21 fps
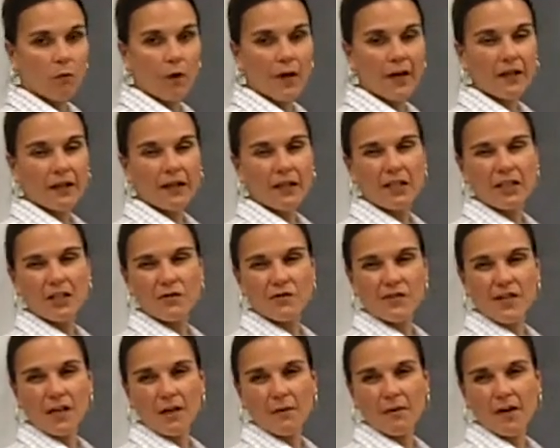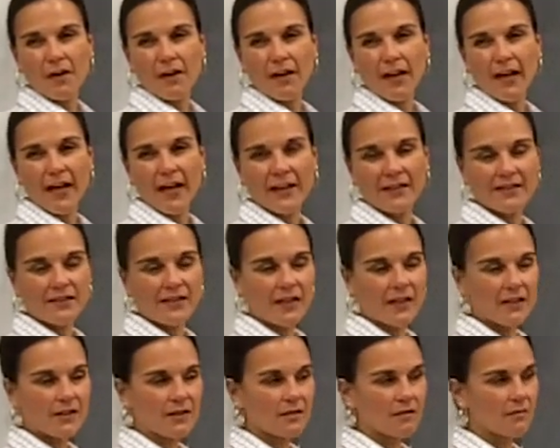What can you say about
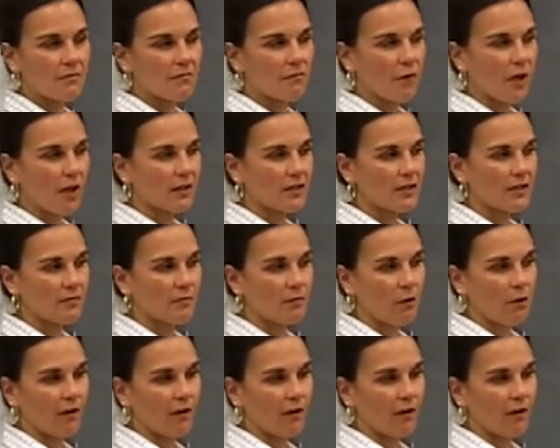hexane's relative